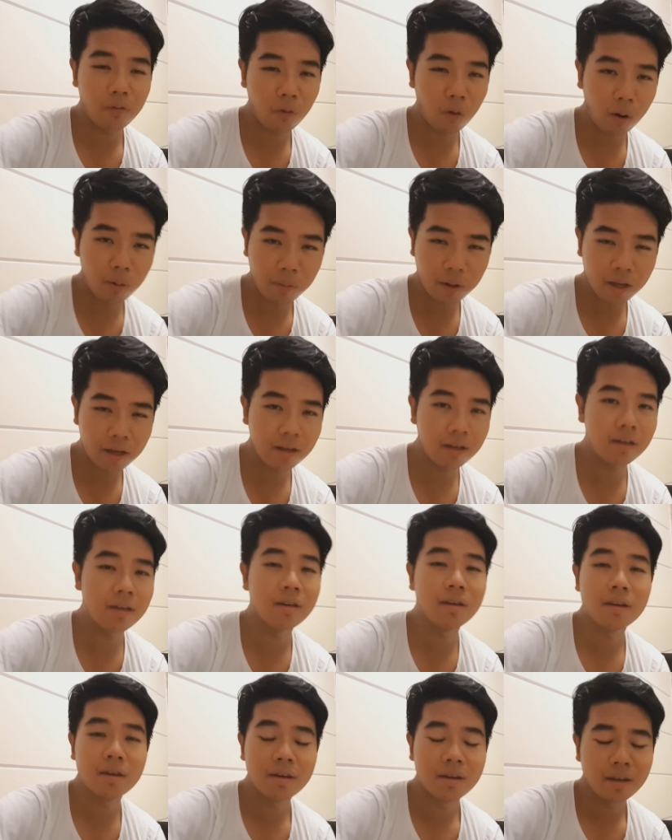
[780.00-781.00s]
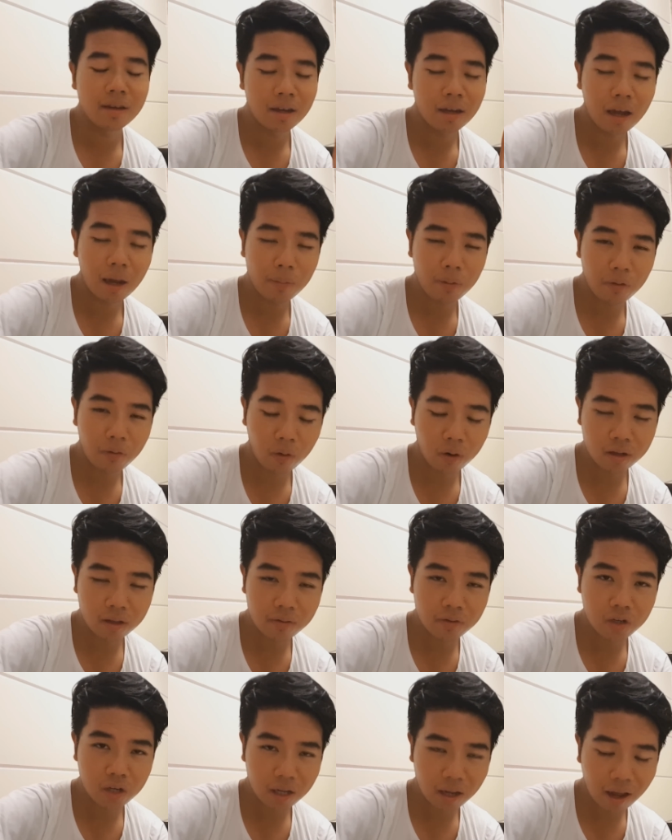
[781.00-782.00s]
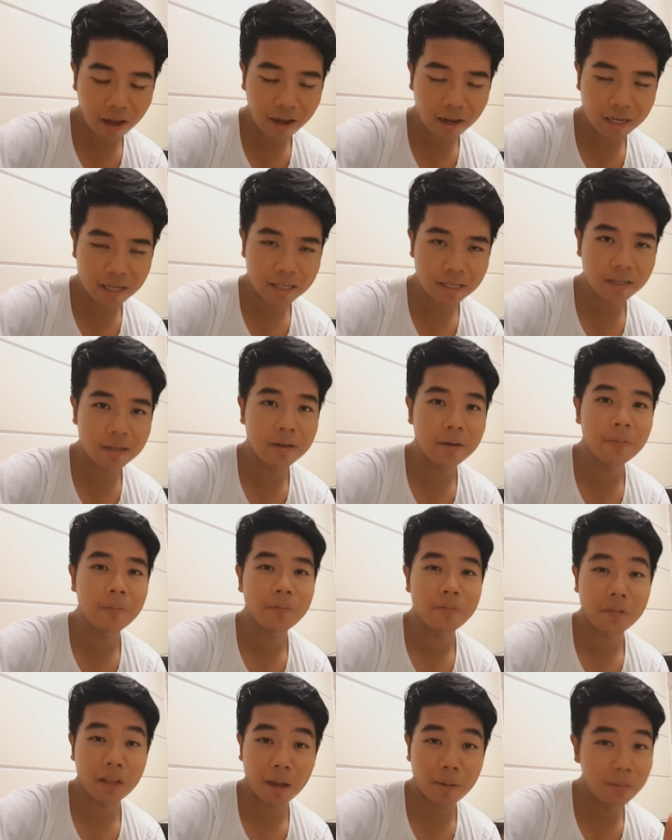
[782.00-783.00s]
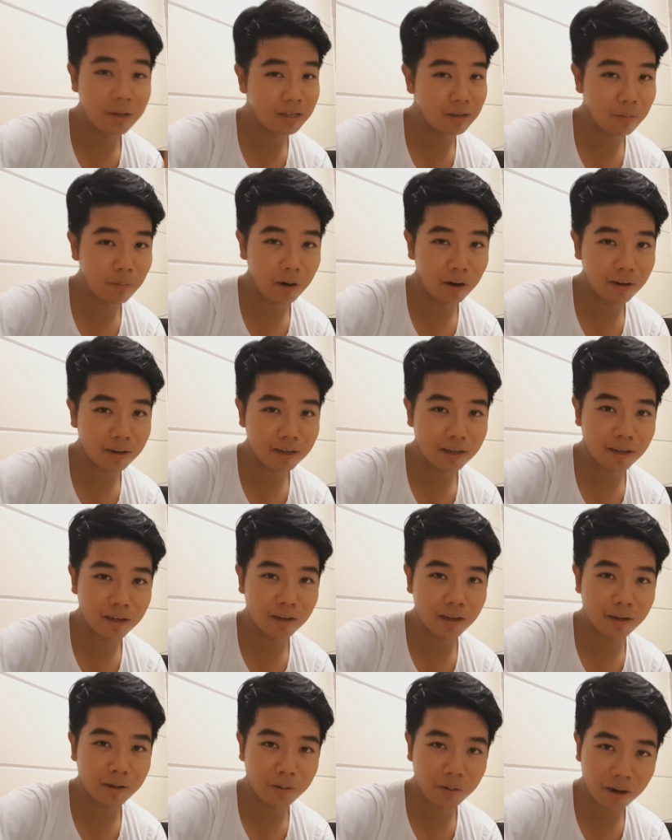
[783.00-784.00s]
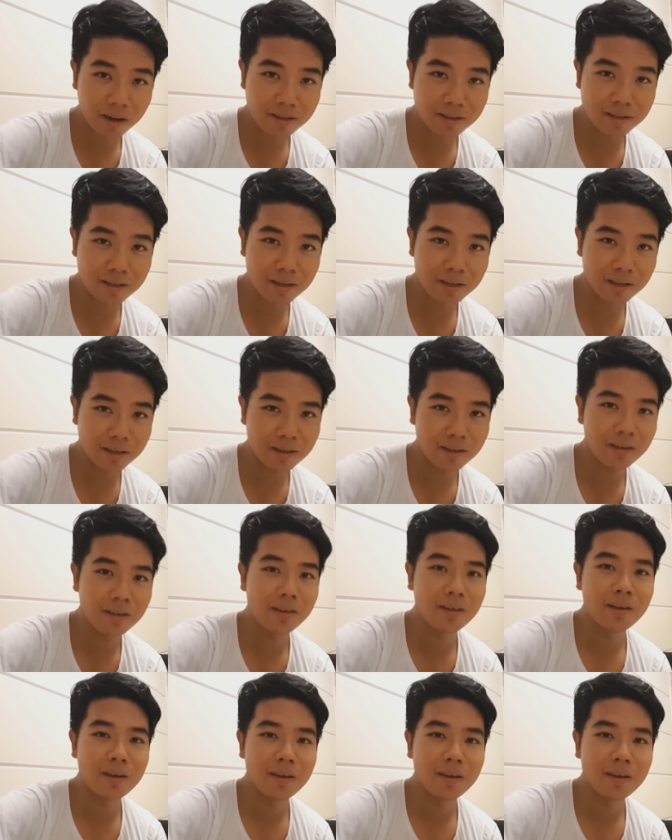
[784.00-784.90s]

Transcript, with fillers: for me Happy 4th of July. I miss America like crazy.